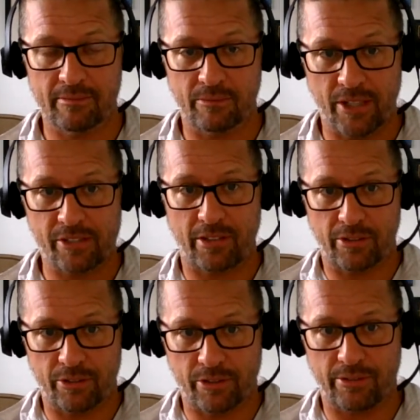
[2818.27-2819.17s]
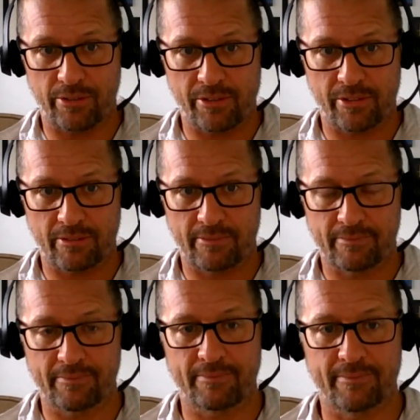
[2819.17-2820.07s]
rests on your shoulders.
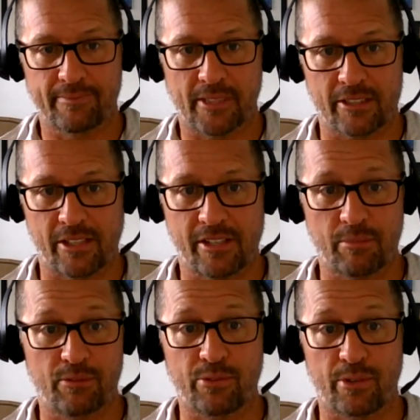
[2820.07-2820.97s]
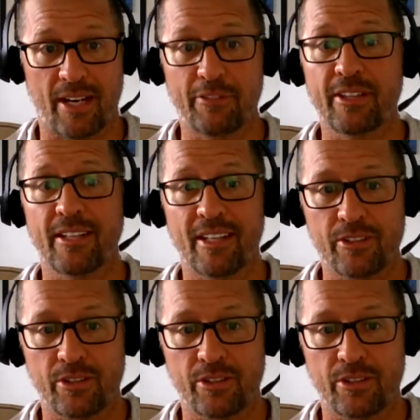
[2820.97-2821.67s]
As I said before, everything that is